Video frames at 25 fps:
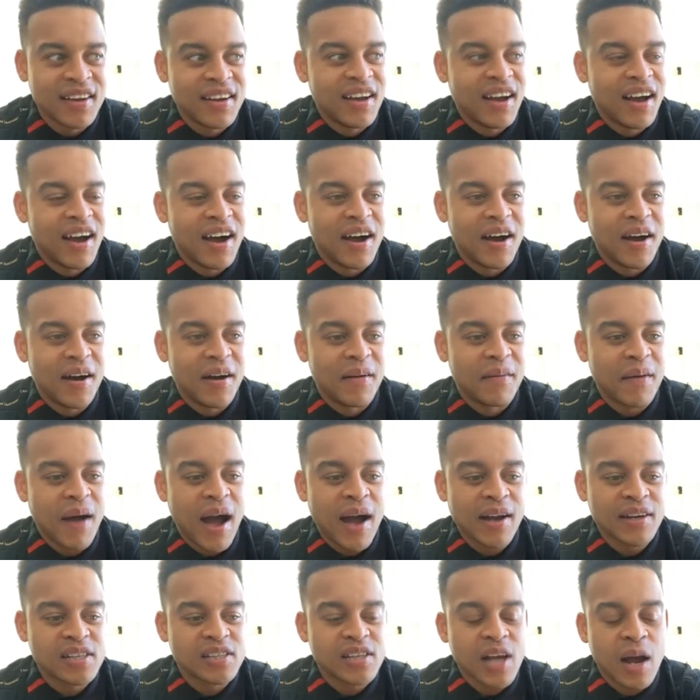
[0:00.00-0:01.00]

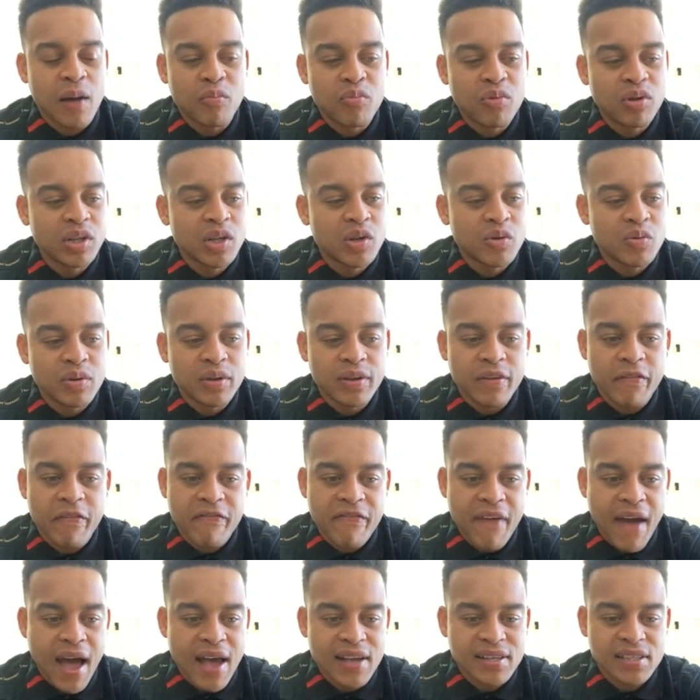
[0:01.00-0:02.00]
I'm really, really
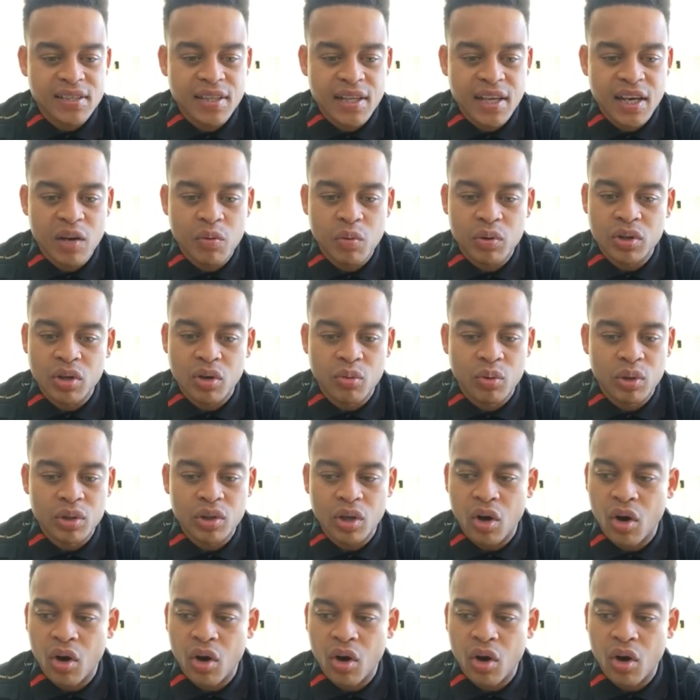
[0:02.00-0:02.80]
fascinated with